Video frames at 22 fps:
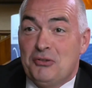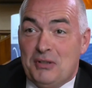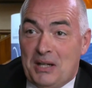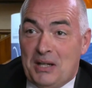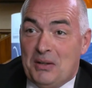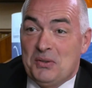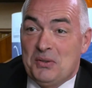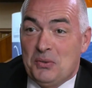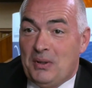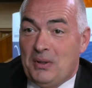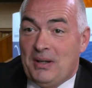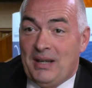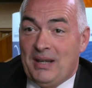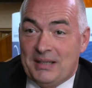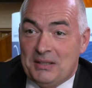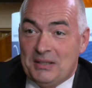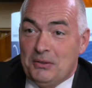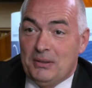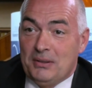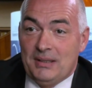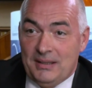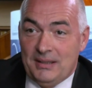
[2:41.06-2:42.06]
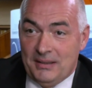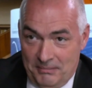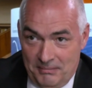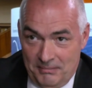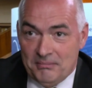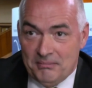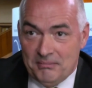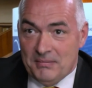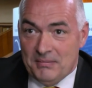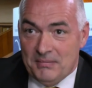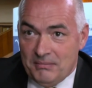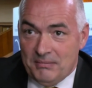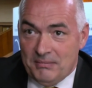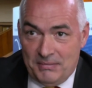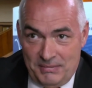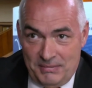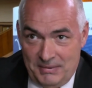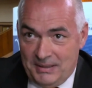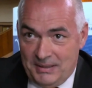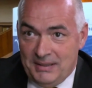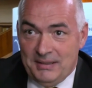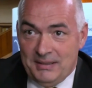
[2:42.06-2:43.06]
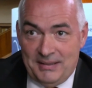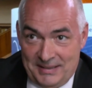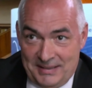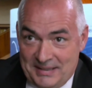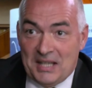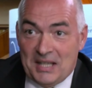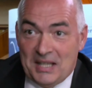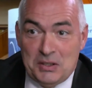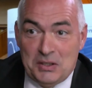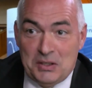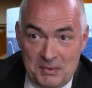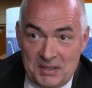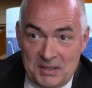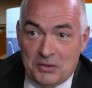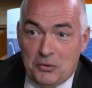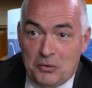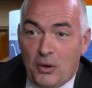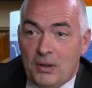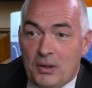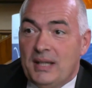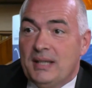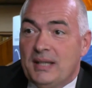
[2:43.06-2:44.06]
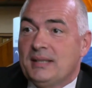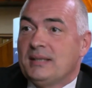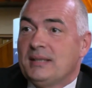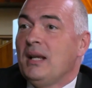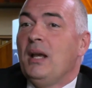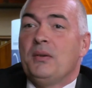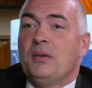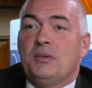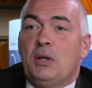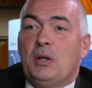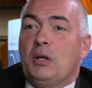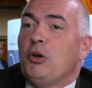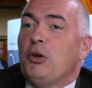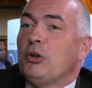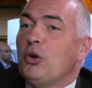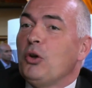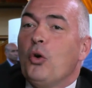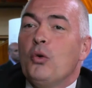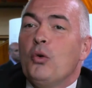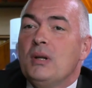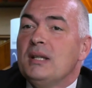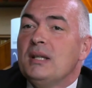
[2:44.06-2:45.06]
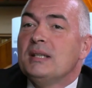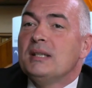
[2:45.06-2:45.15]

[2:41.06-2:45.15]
now? So actually, exactly. discussed with the colleagues. That so he I heard should. Only